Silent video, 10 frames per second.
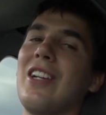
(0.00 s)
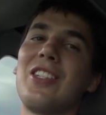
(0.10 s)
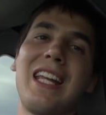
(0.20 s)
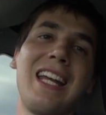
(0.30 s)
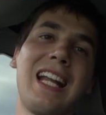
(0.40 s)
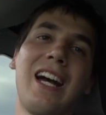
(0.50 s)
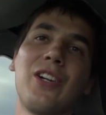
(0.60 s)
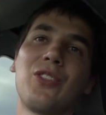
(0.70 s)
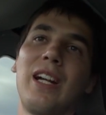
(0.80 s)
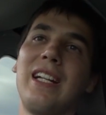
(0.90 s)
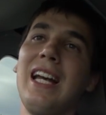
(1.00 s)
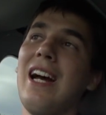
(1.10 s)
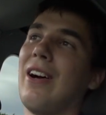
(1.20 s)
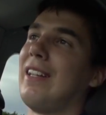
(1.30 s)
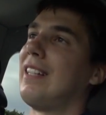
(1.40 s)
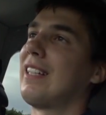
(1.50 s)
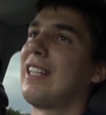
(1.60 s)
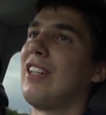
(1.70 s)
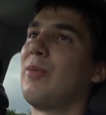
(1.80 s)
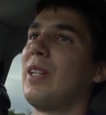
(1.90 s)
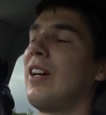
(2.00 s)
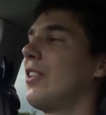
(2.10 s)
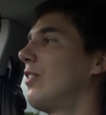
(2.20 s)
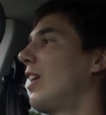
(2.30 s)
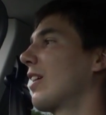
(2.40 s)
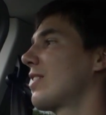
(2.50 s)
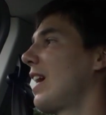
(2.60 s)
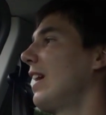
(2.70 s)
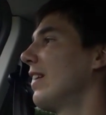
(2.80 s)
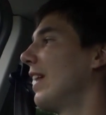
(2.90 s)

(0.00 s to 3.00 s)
state house right now, I think they've been on the wrong side